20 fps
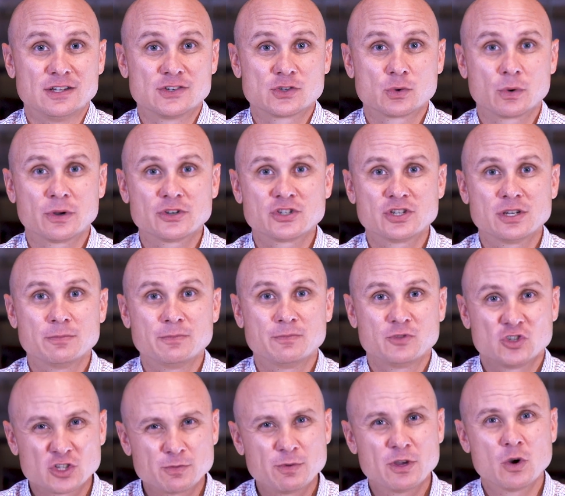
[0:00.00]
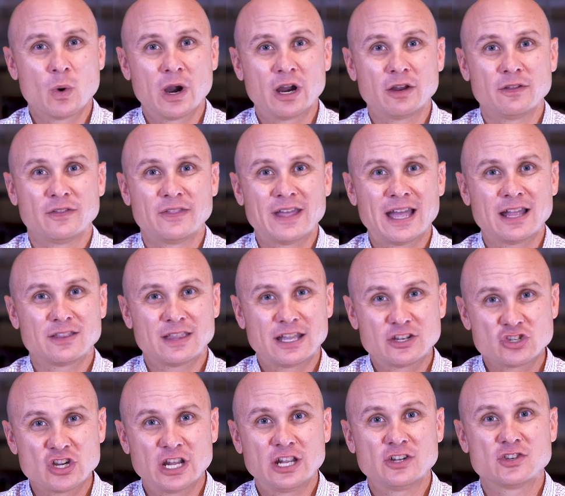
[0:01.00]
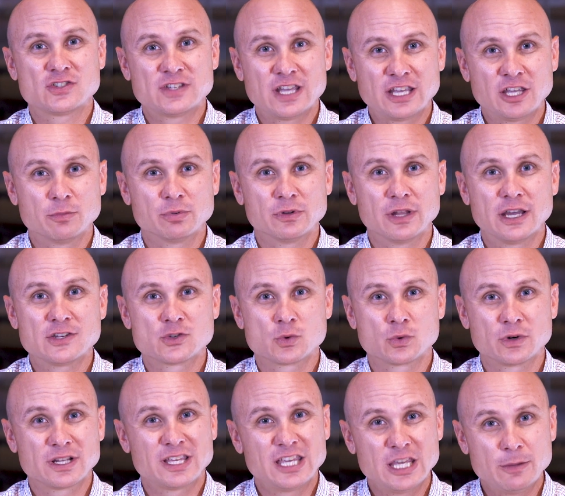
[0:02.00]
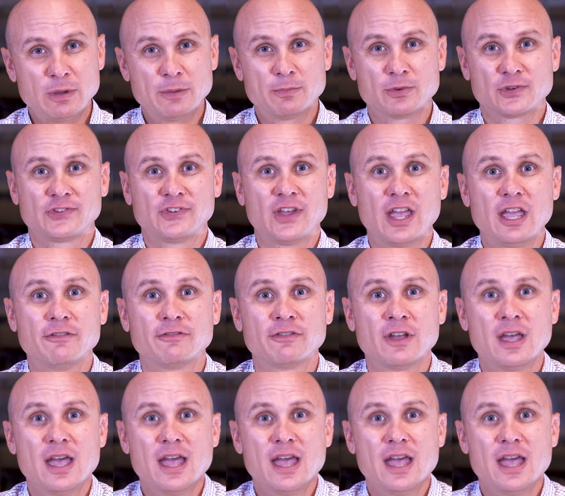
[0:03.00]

And so we want you to just be aware that that, that change is taking place in order to keep people safe